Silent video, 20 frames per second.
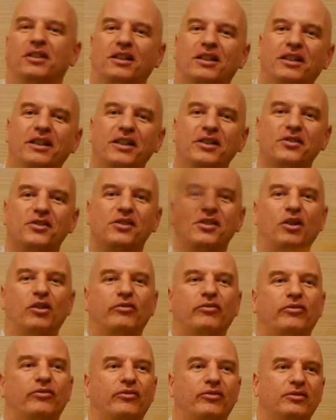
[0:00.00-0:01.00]
clears
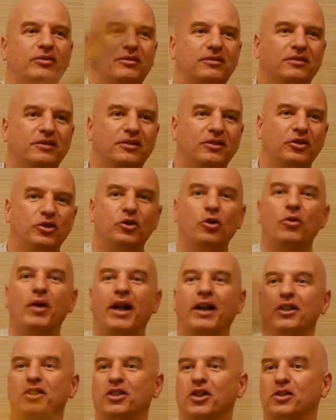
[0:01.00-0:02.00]
off no
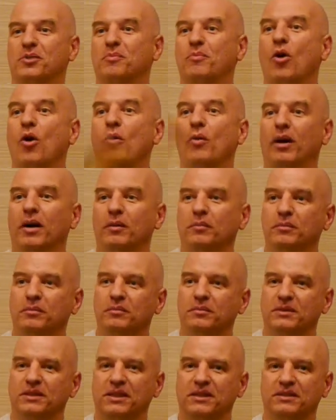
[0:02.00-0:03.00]
Hang Just poem
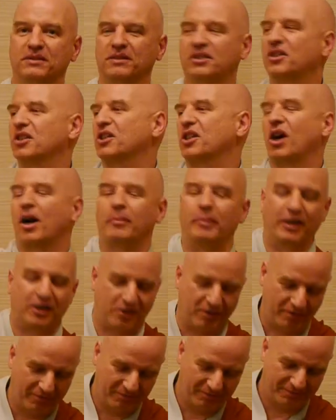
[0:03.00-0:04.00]
says, This is
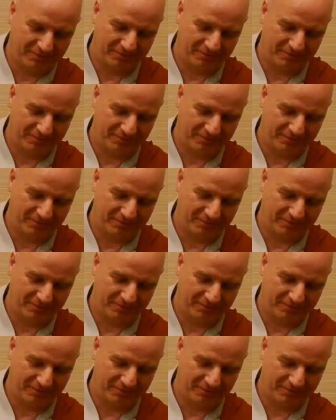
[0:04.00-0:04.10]
garbage.